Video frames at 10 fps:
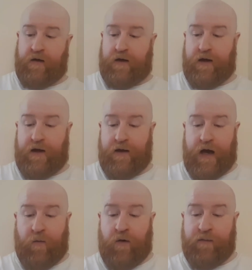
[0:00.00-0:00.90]

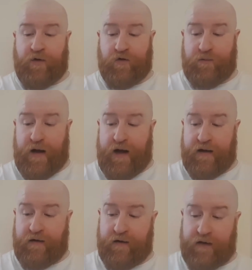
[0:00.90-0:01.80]
A woman whose
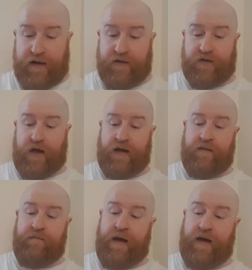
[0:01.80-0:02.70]
partner is an
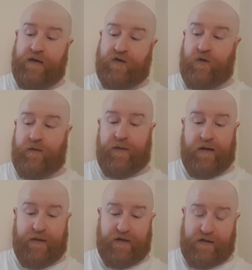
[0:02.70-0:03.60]
inmate told
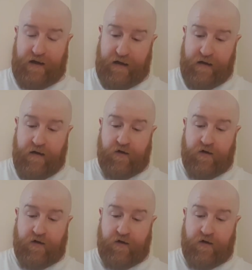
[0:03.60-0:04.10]
the BBC